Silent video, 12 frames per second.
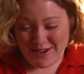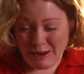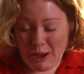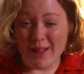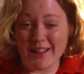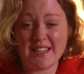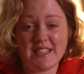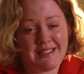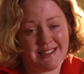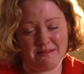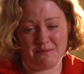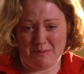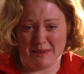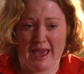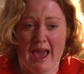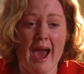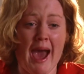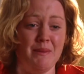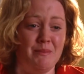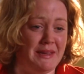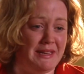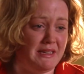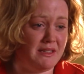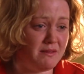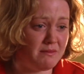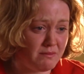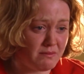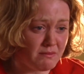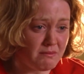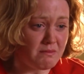isn't technically supposed to be attending. She